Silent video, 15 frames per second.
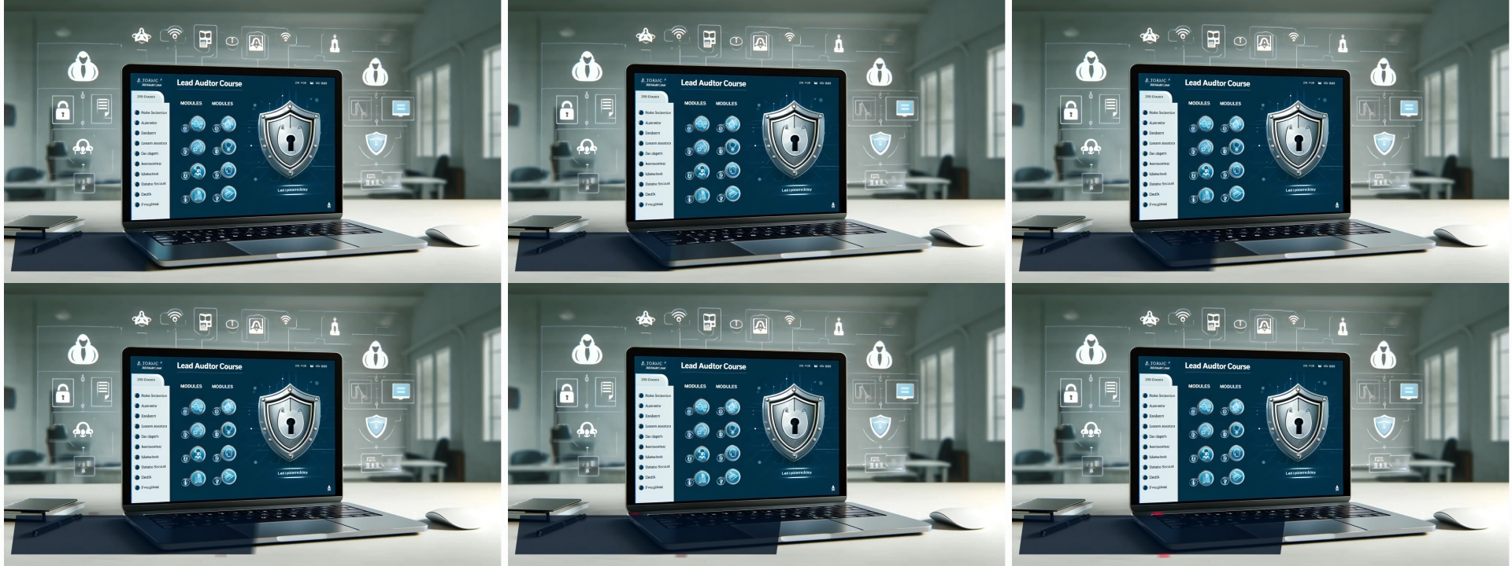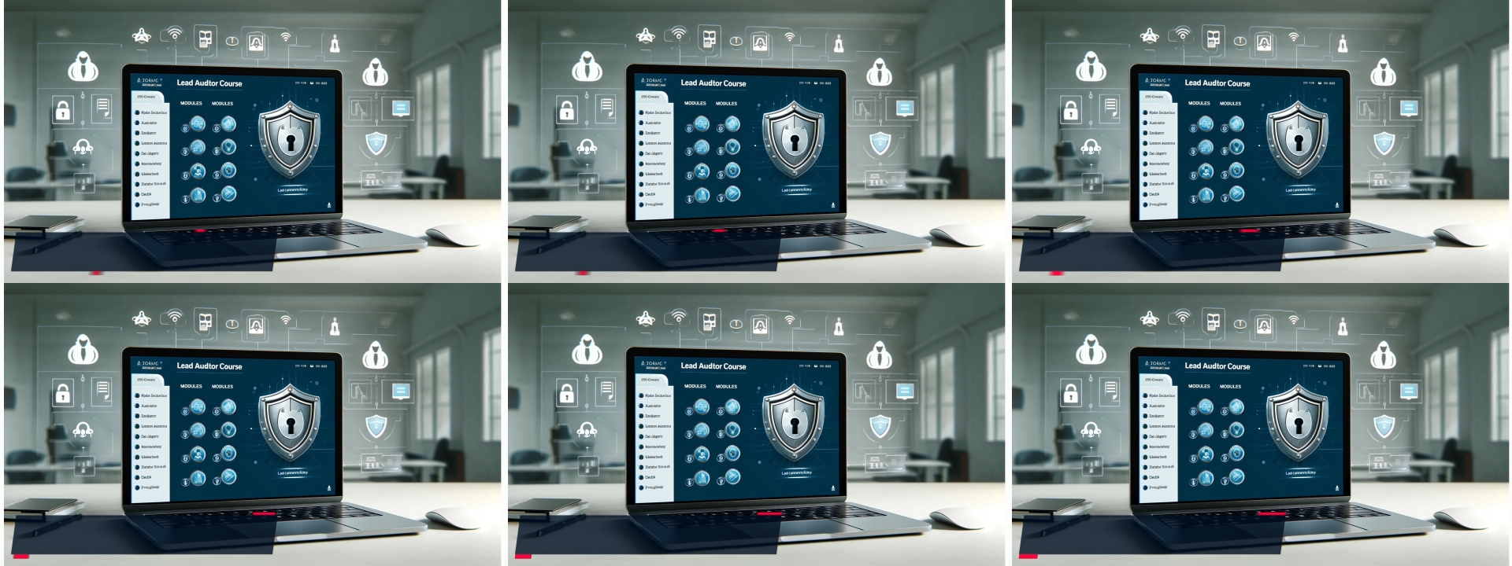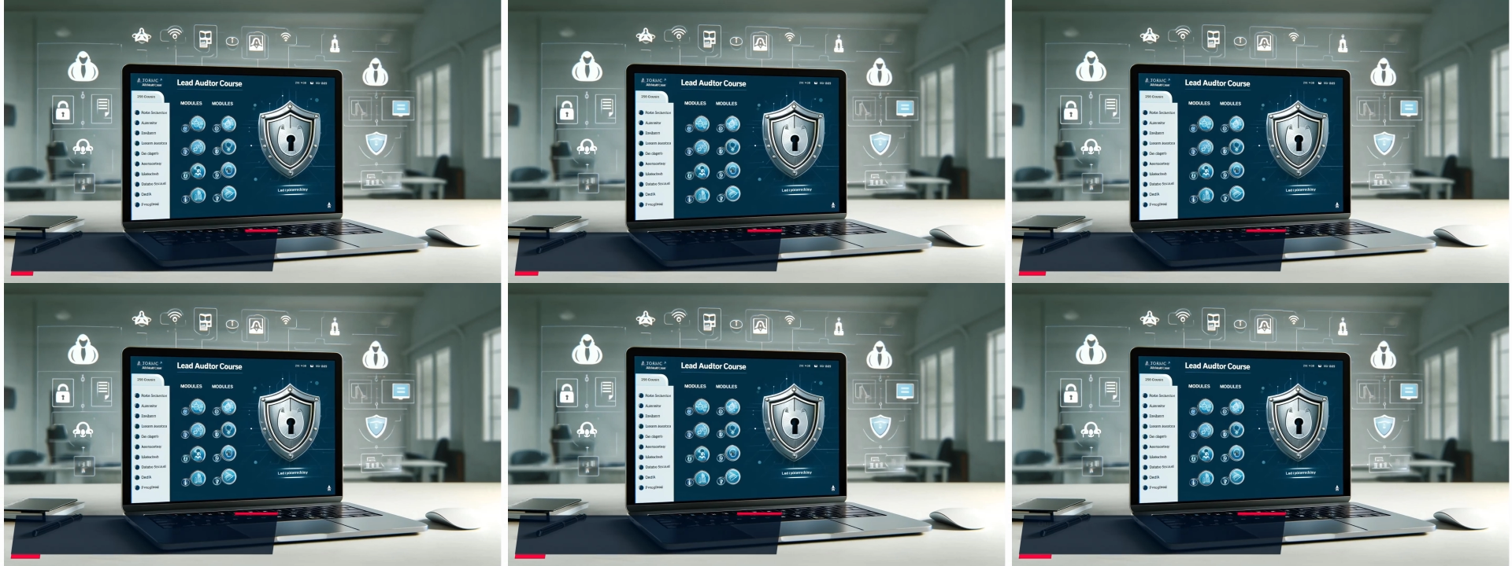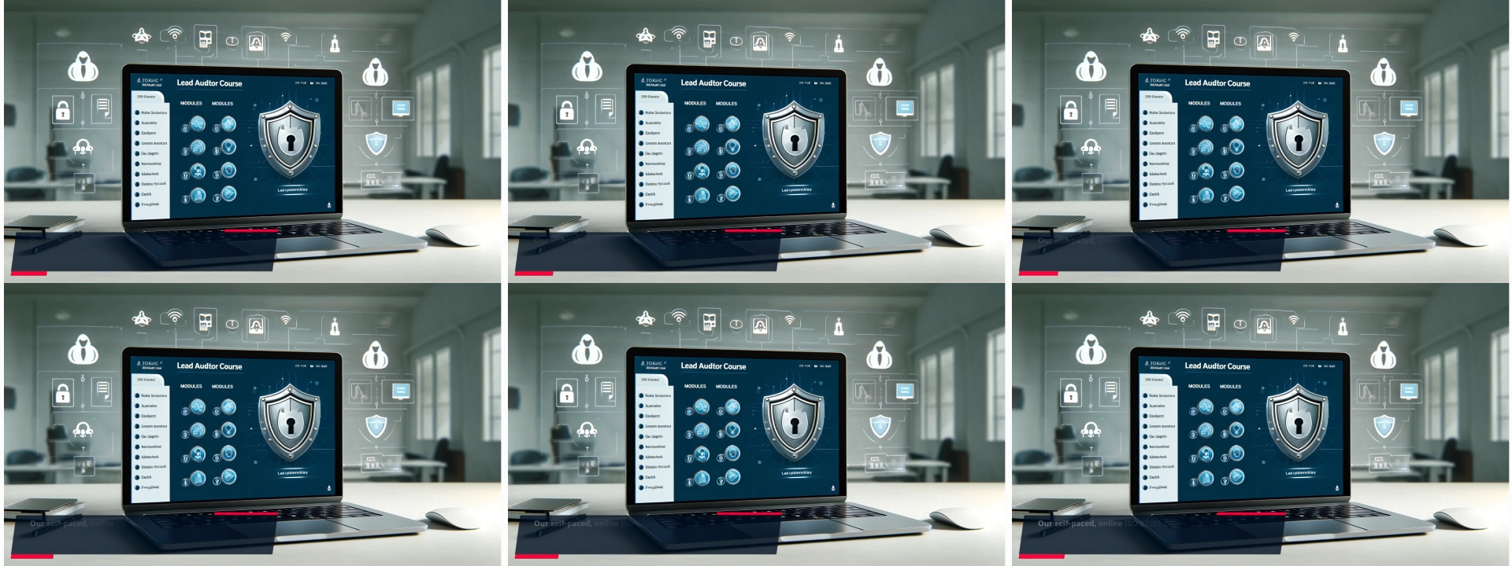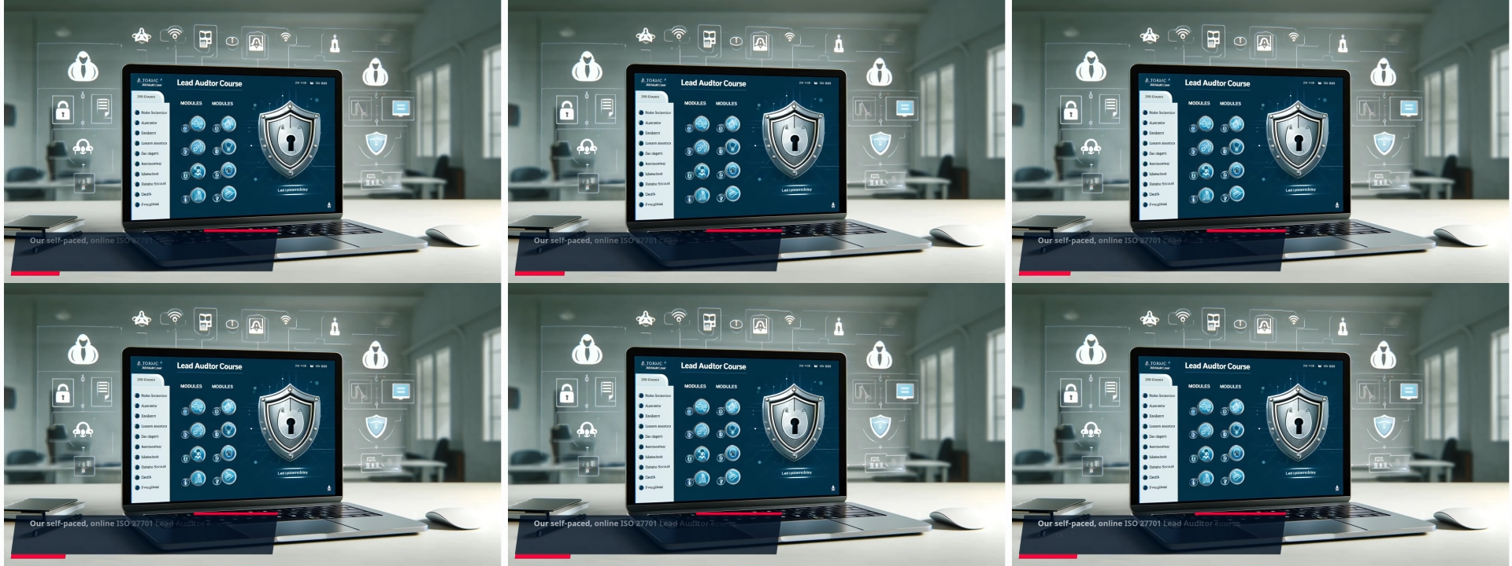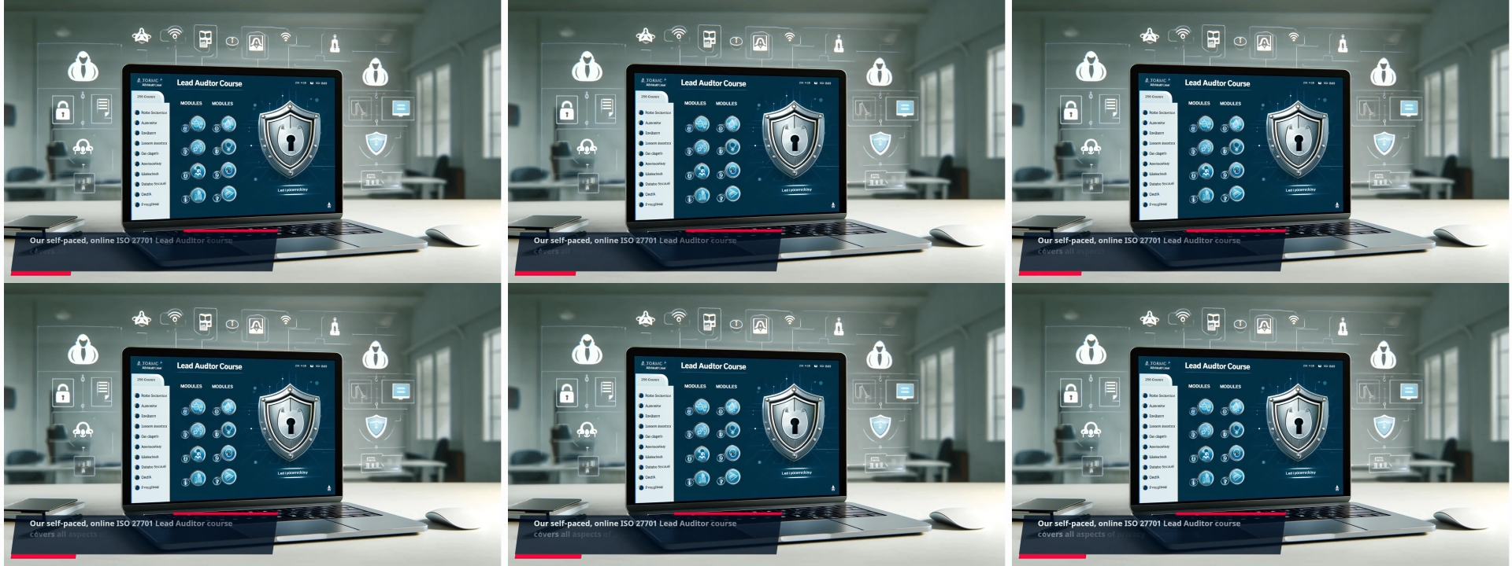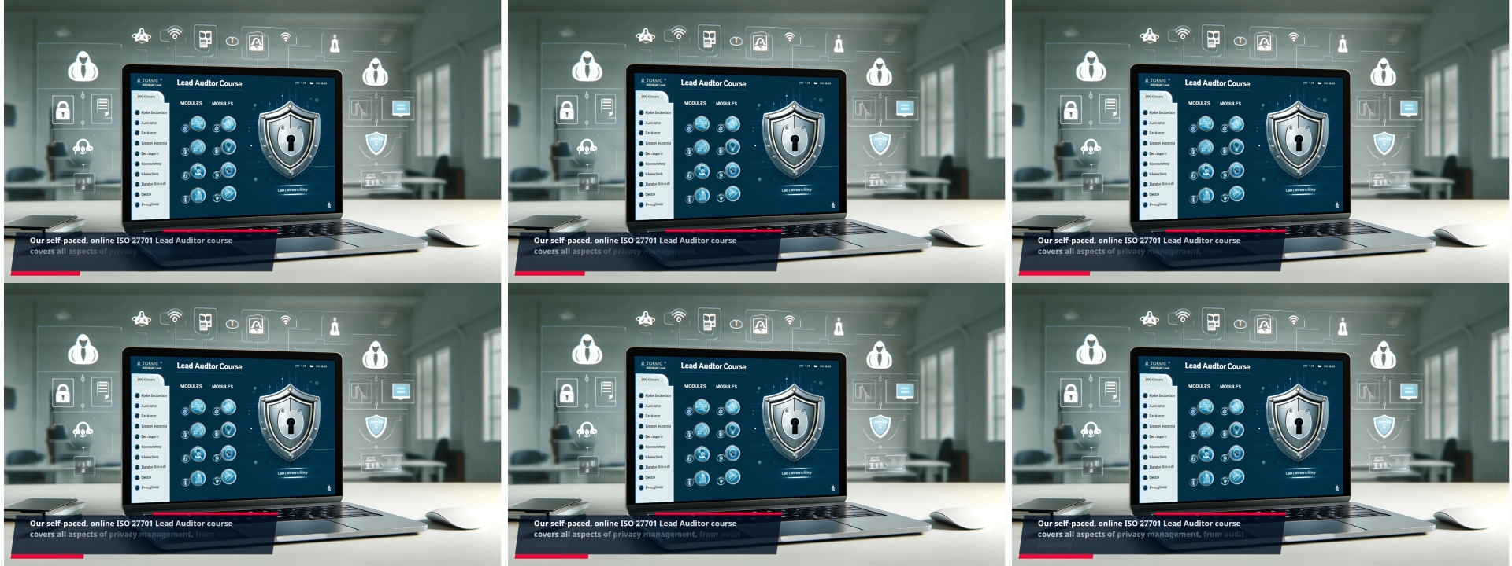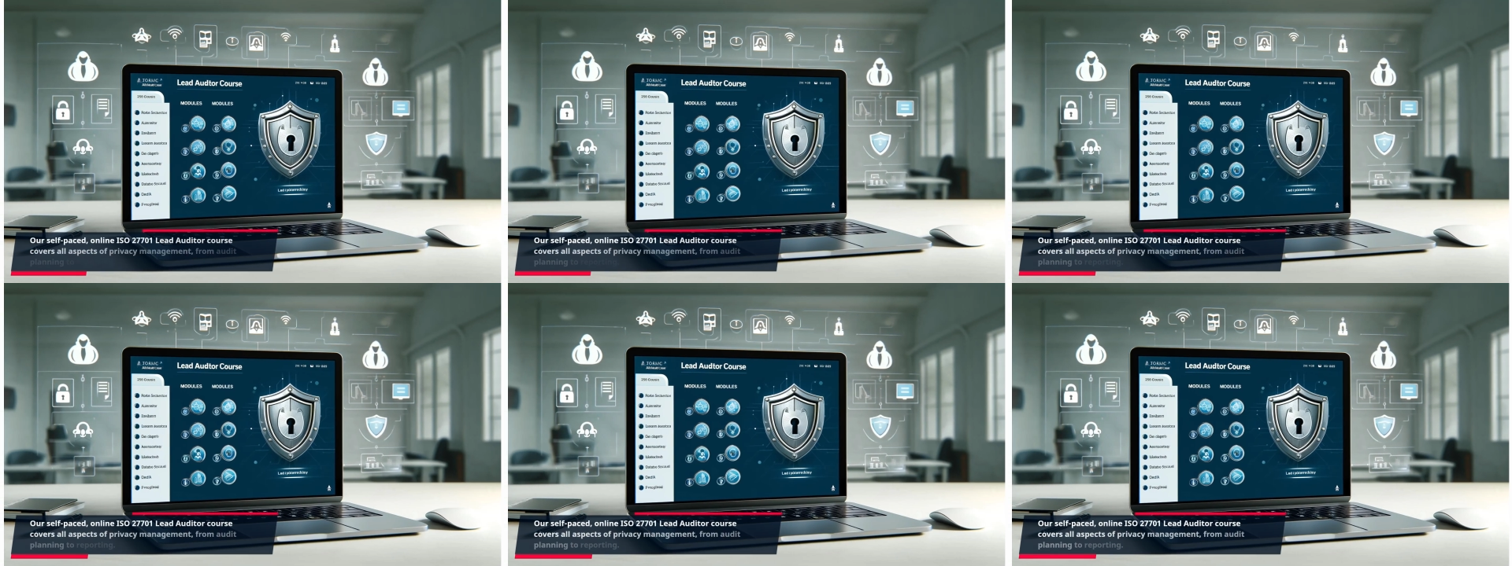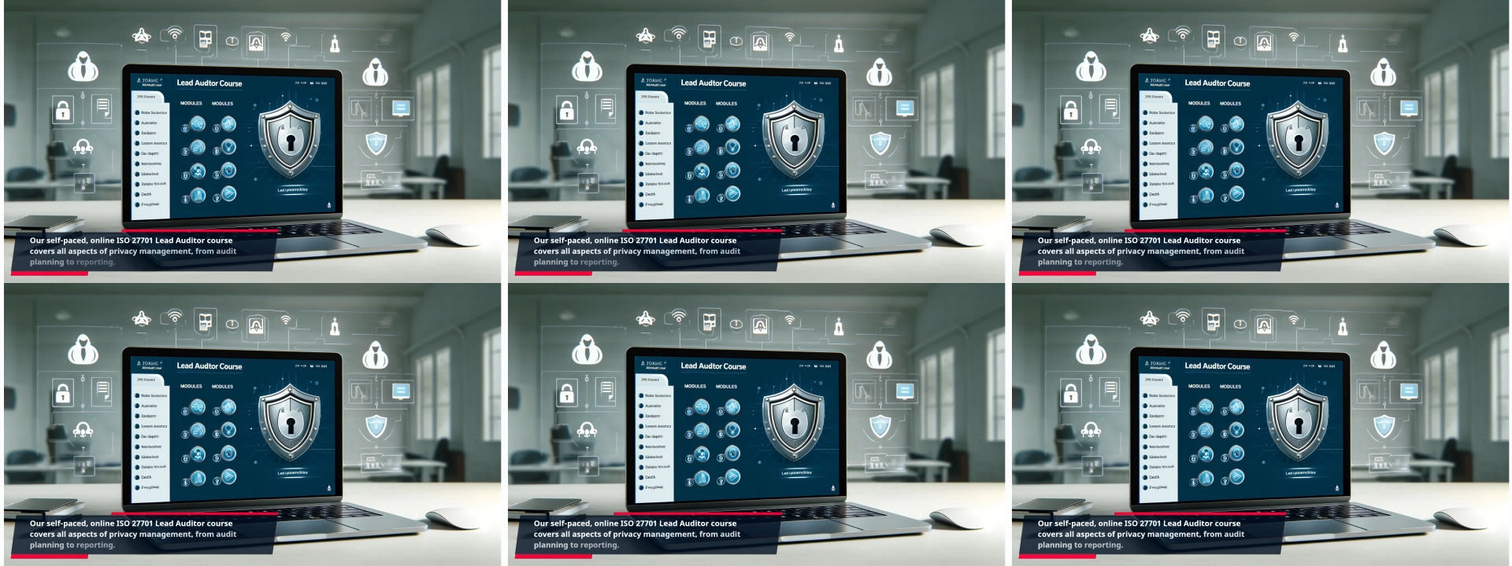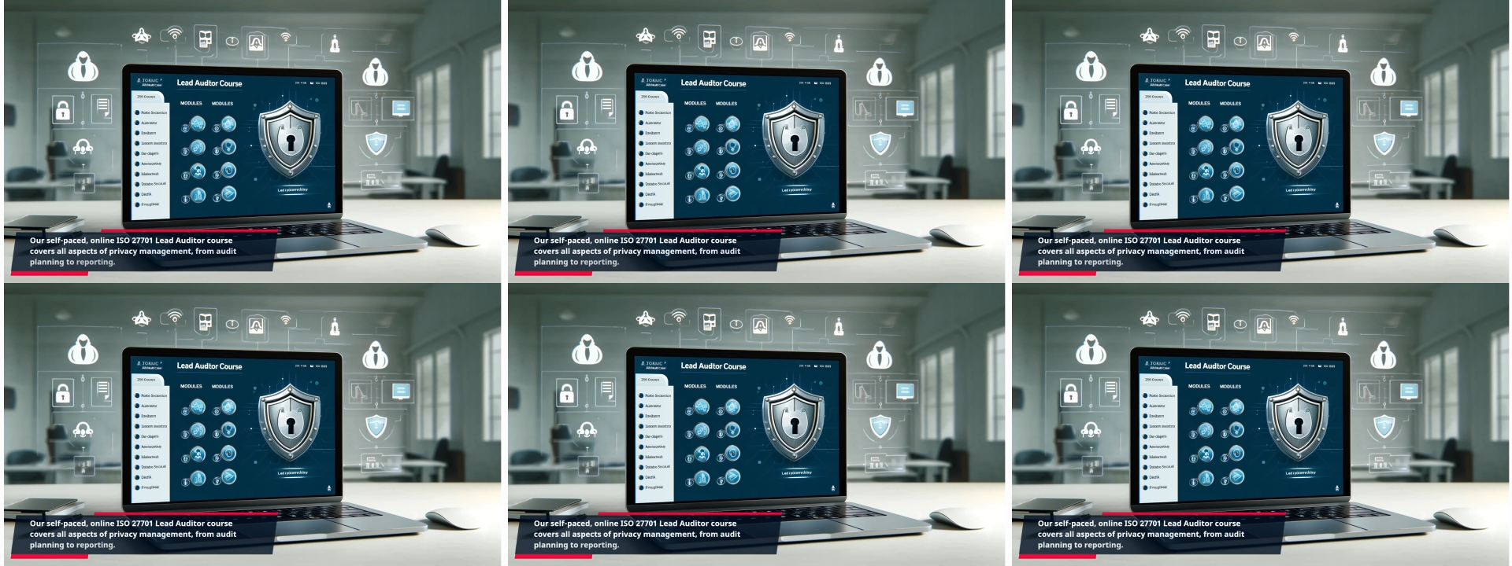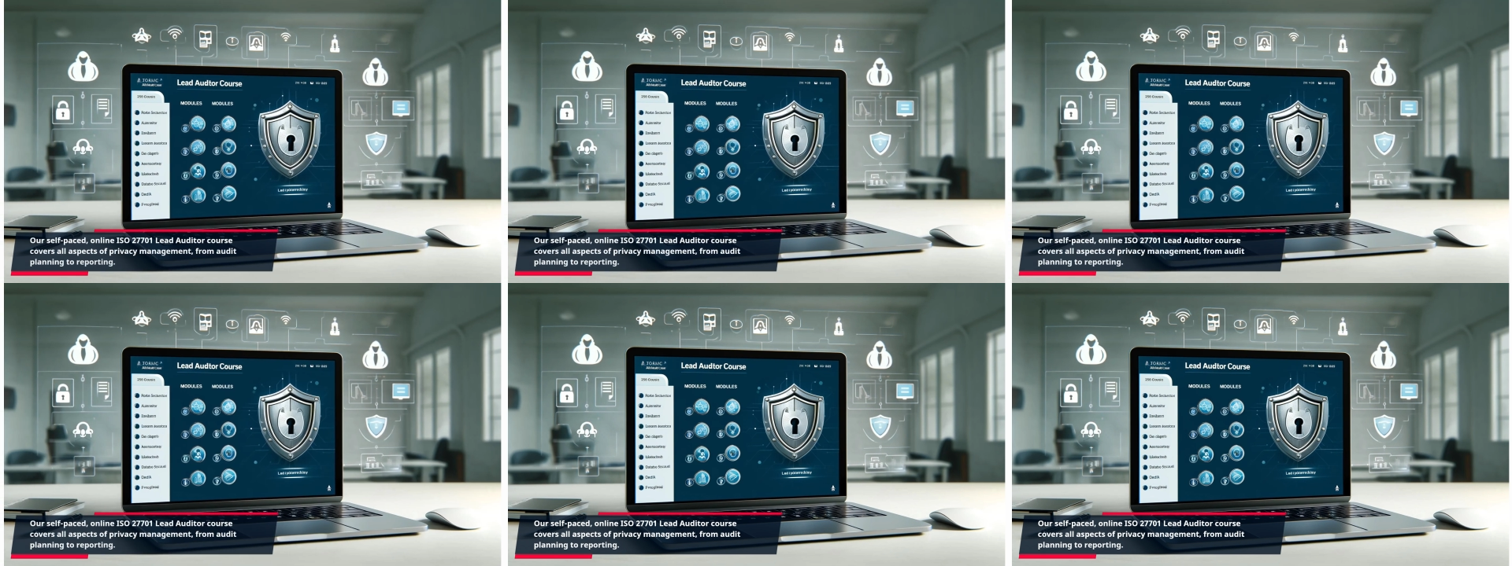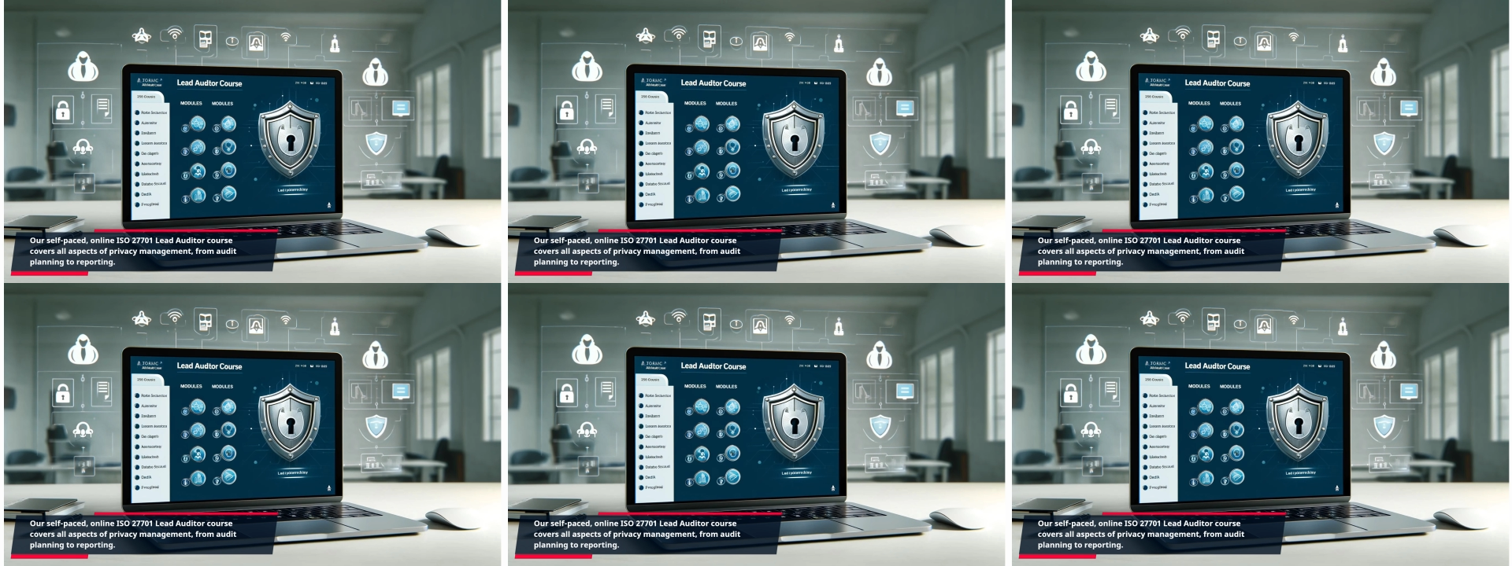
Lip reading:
Nobody's mouth can be seen.